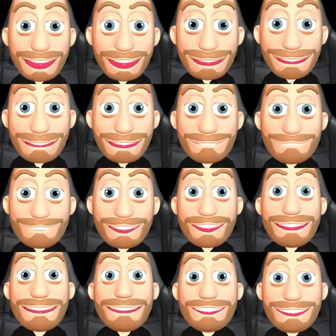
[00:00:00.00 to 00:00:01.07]
them to want to
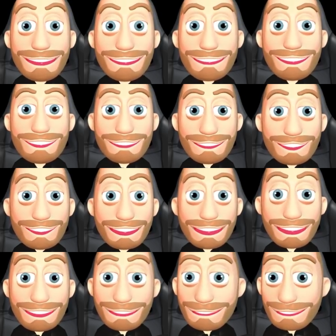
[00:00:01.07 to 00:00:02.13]
change or